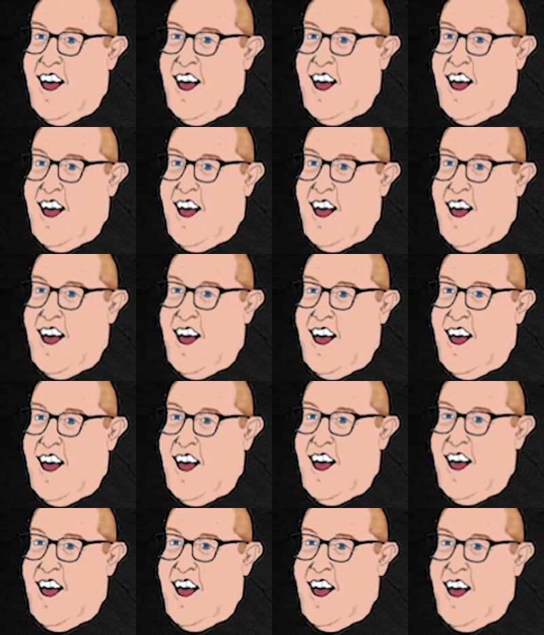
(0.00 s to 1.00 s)

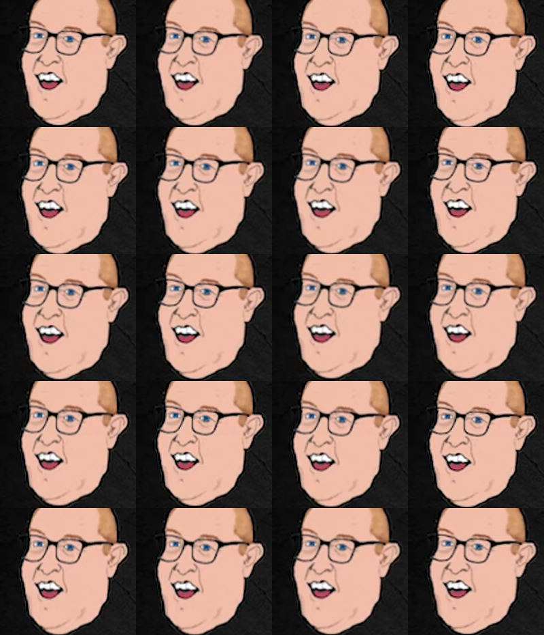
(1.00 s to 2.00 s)

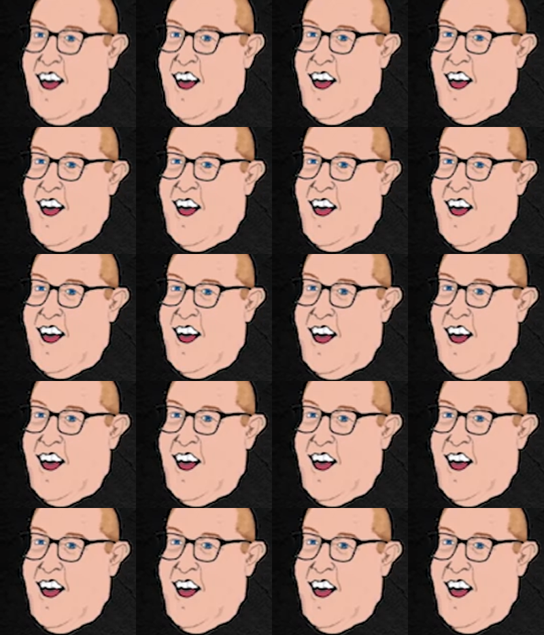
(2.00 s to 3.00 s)

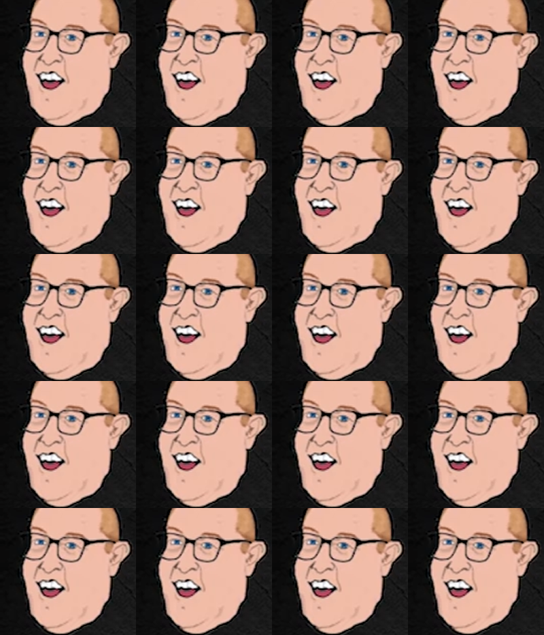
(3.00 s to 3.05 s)
[no speech]